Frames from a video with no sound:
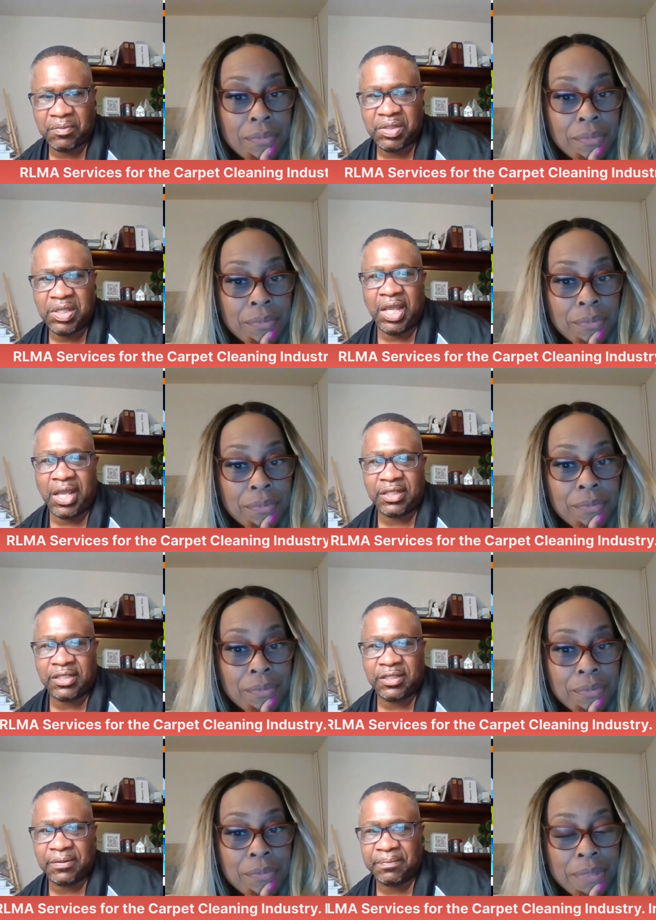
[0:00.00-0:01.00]

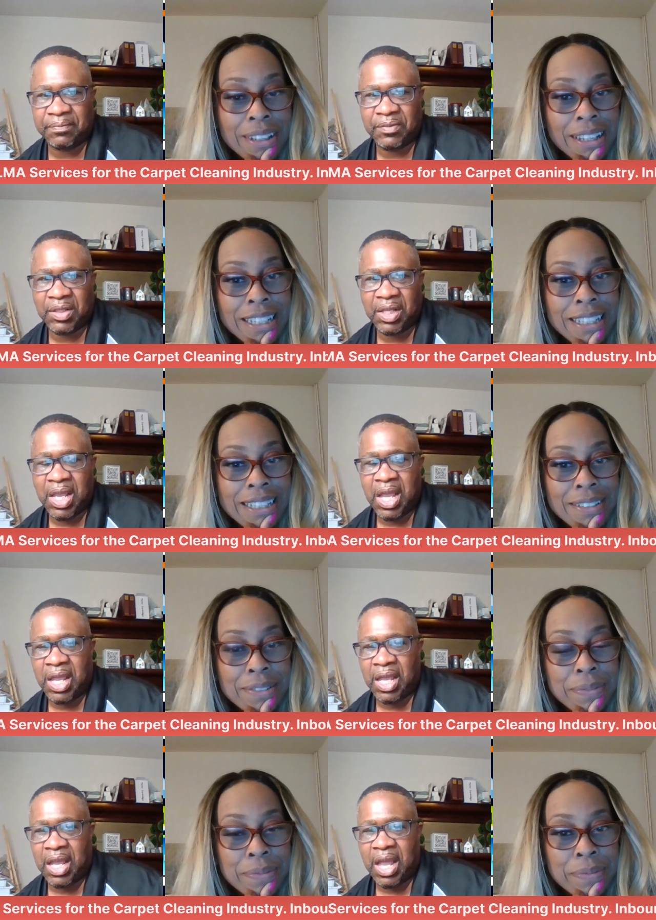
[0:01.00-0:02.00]
Speaker 1: Yes. Yes.
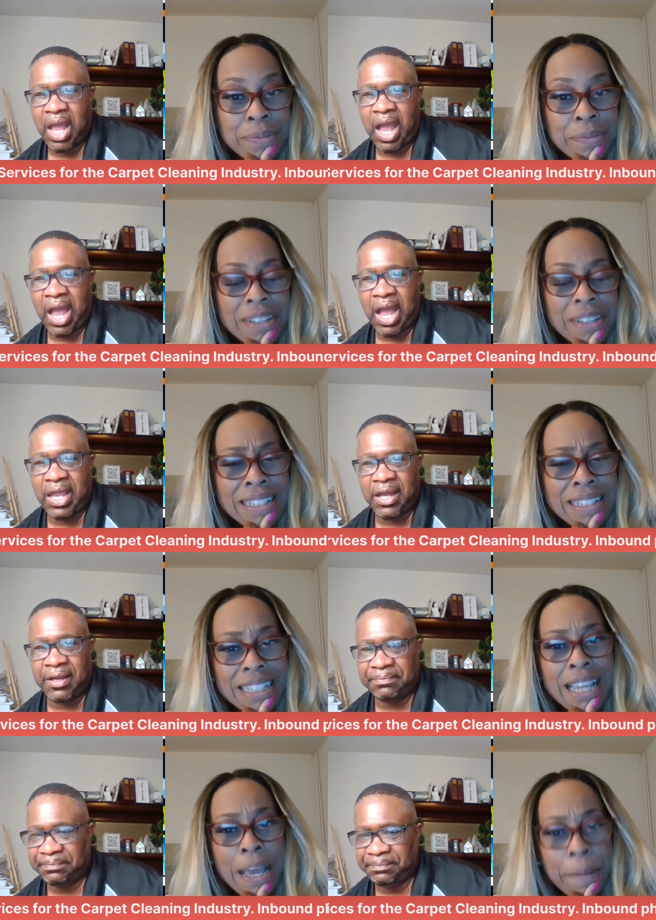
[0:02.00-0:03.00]
I, it
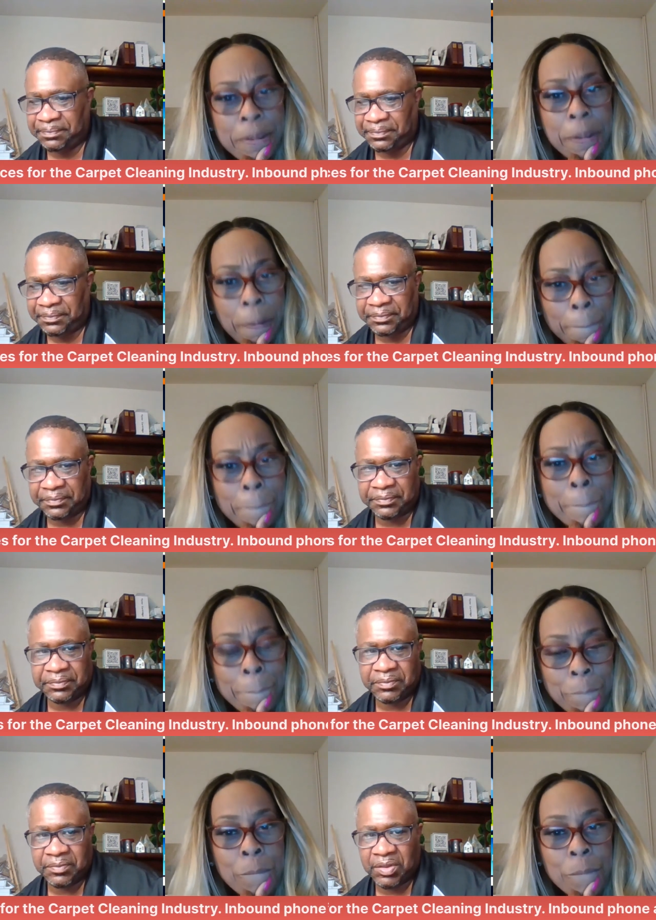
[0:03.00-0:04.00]
does uh, happen.
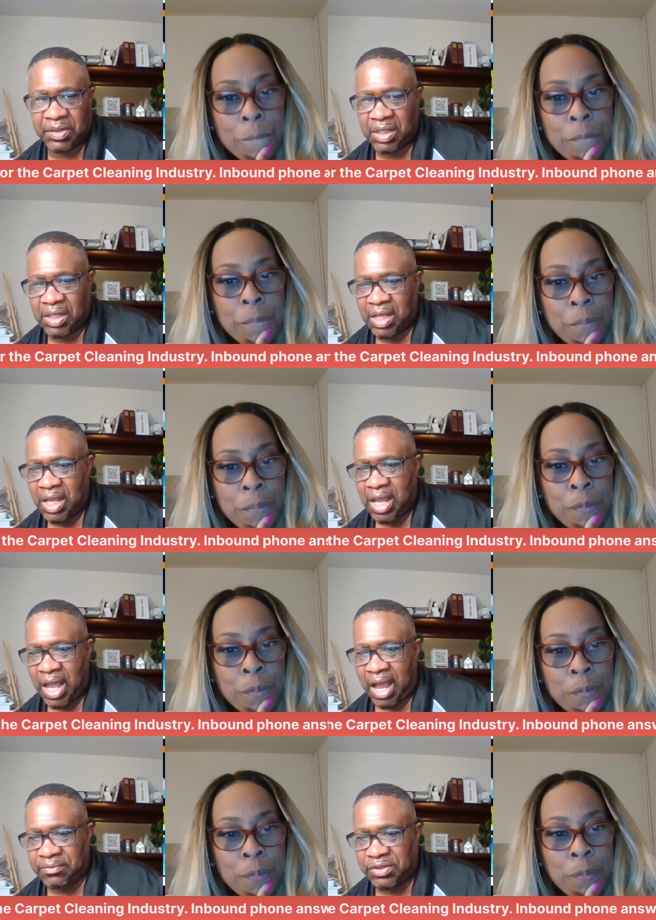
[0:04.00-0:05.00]

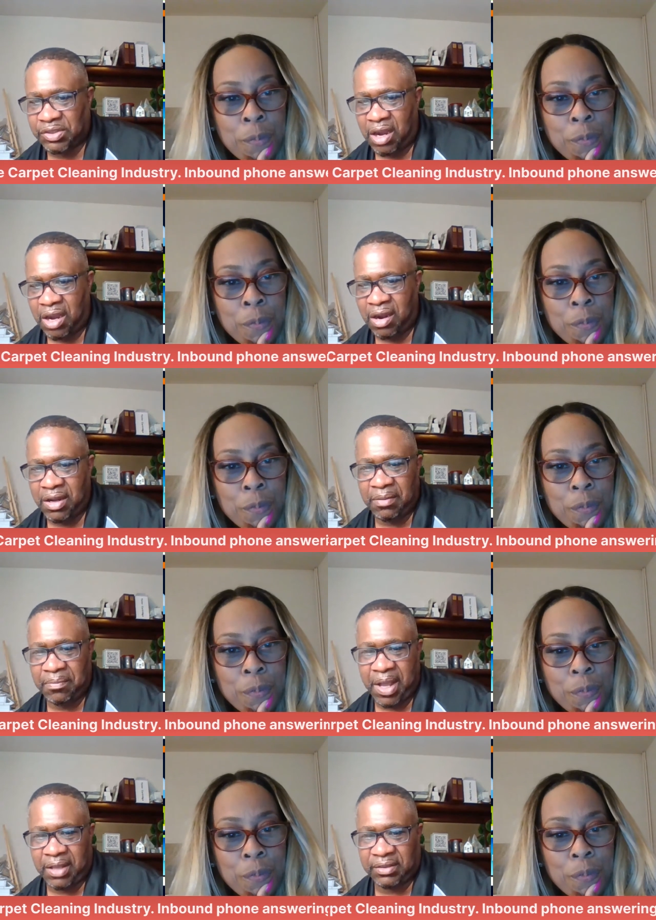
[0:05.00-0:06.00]
I'm sorry
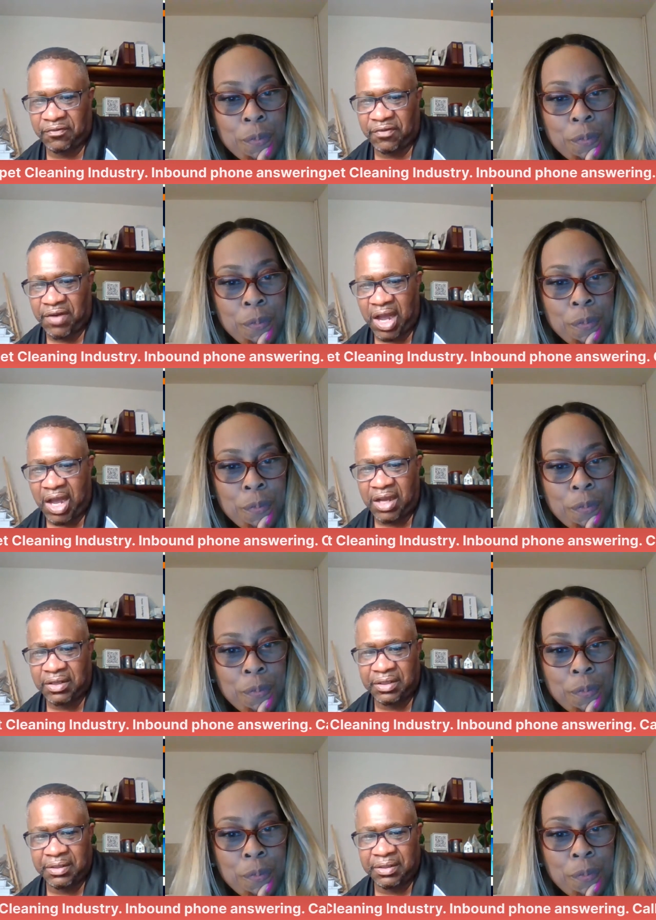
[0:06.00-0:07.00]
about the
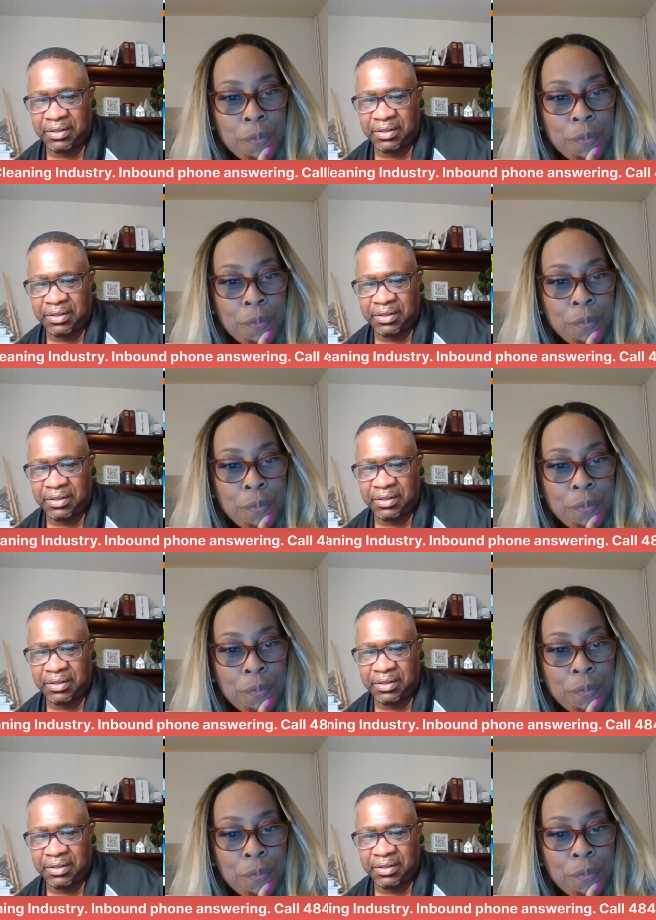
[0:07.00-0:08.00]
volume
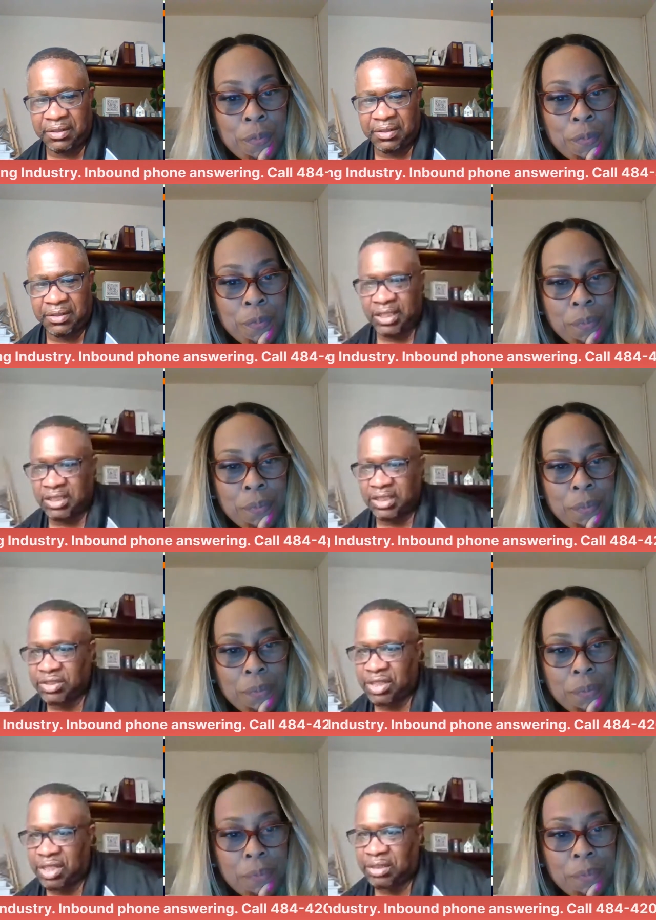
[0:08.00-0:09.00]
on that one, ladies
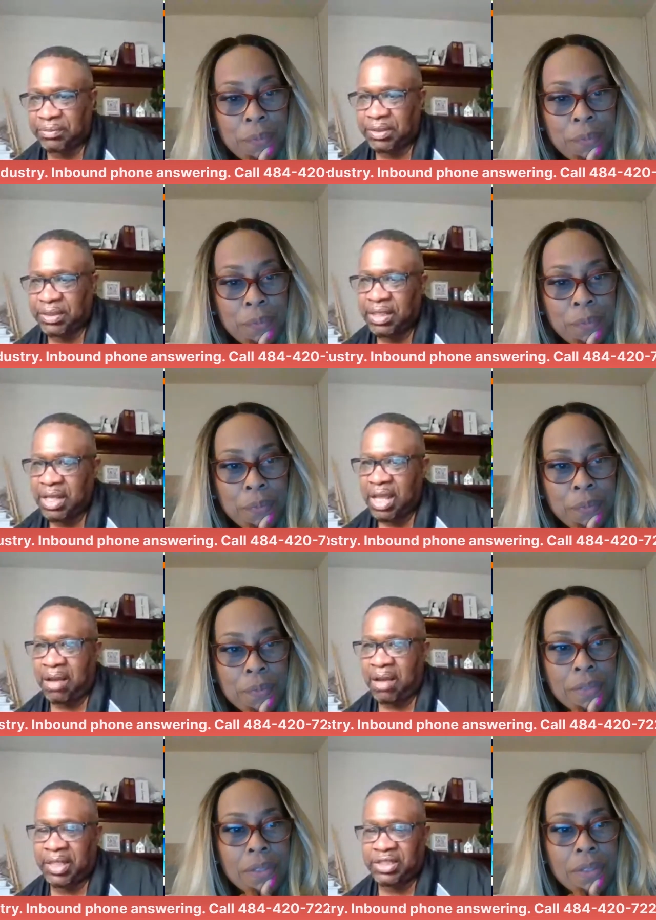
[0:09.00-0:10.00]
and gentlemen.
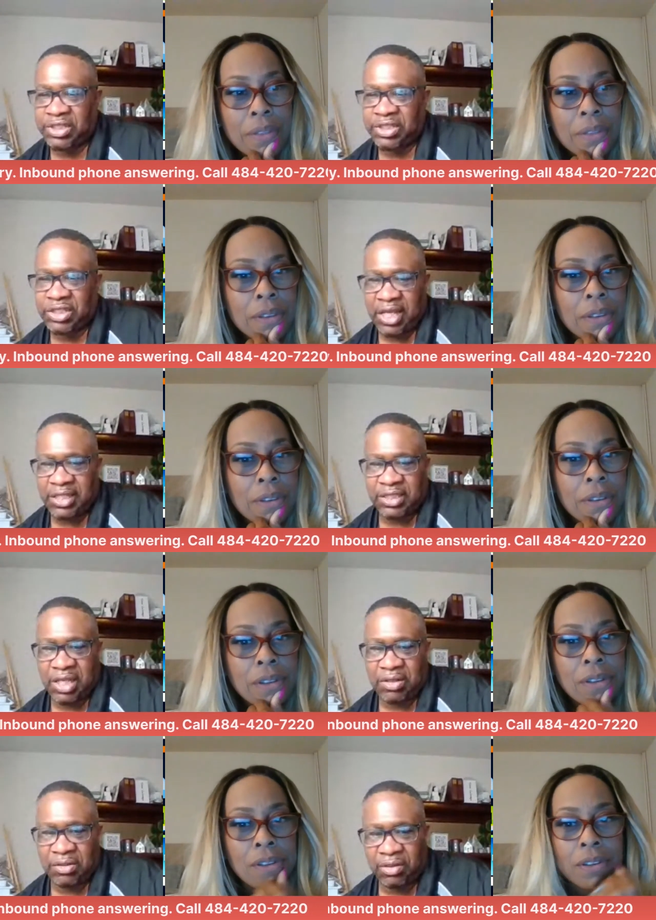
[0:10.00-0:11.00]
I'm gonna let Janae
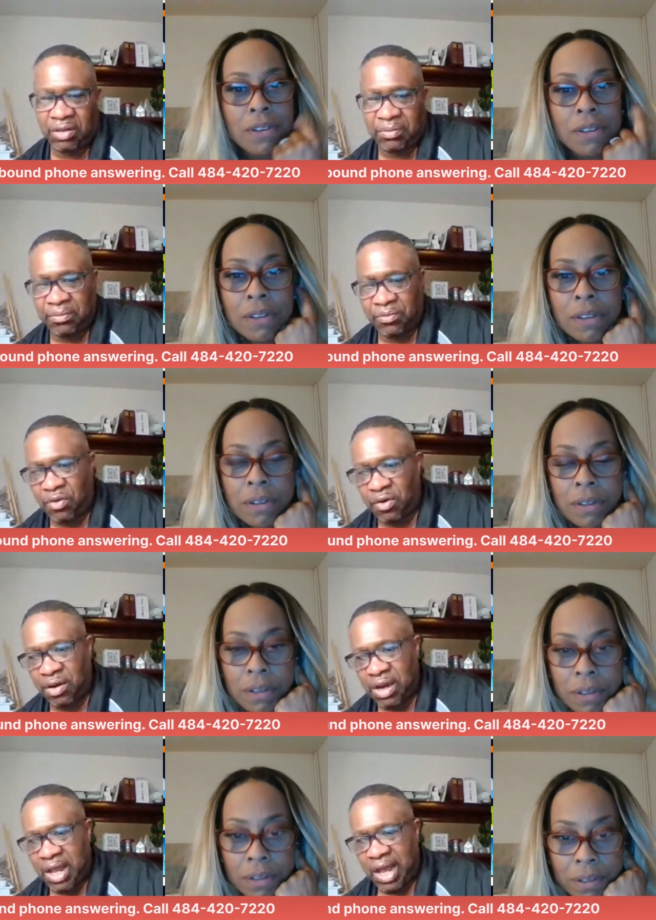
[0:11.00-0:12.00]
tell you a little bit
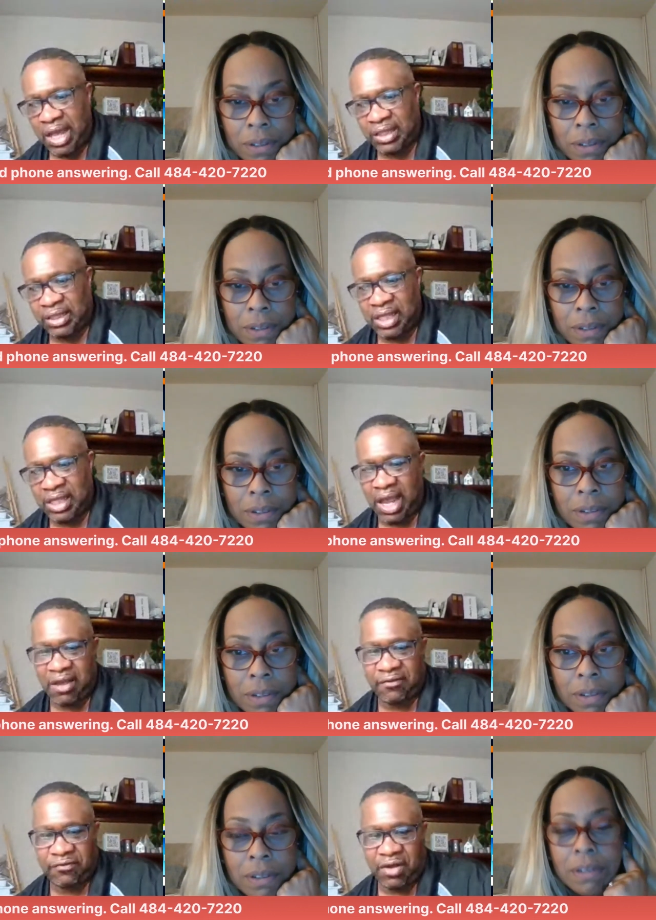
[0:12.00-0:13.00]
more. I think
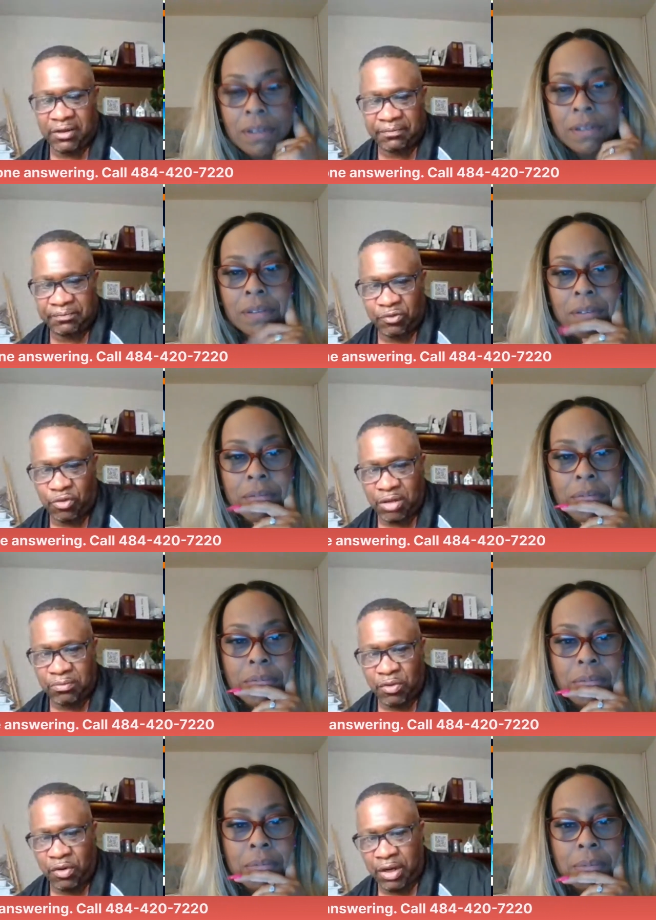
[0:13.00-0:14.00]
I have um,
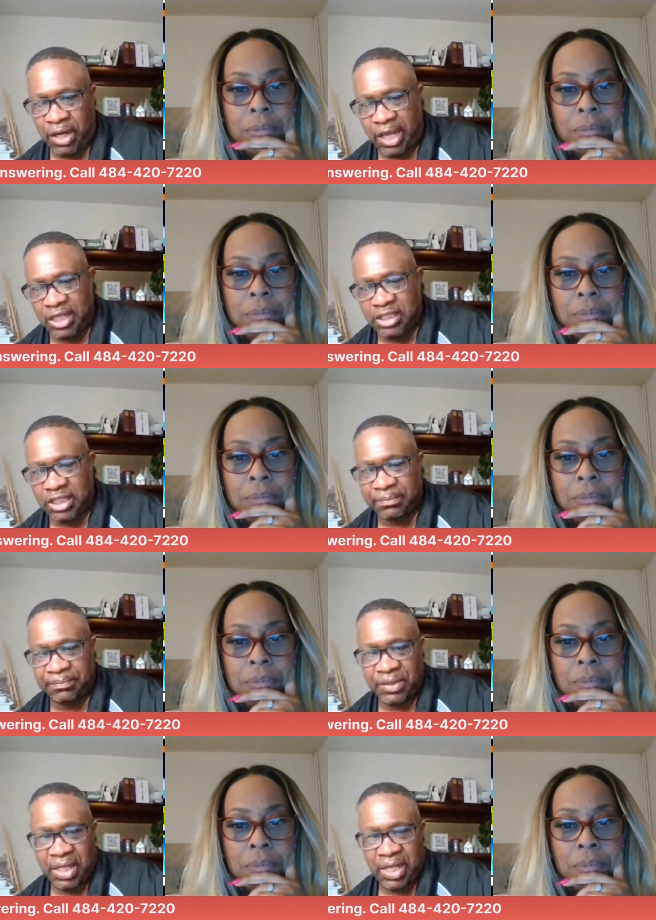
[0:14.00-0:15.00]
one more agent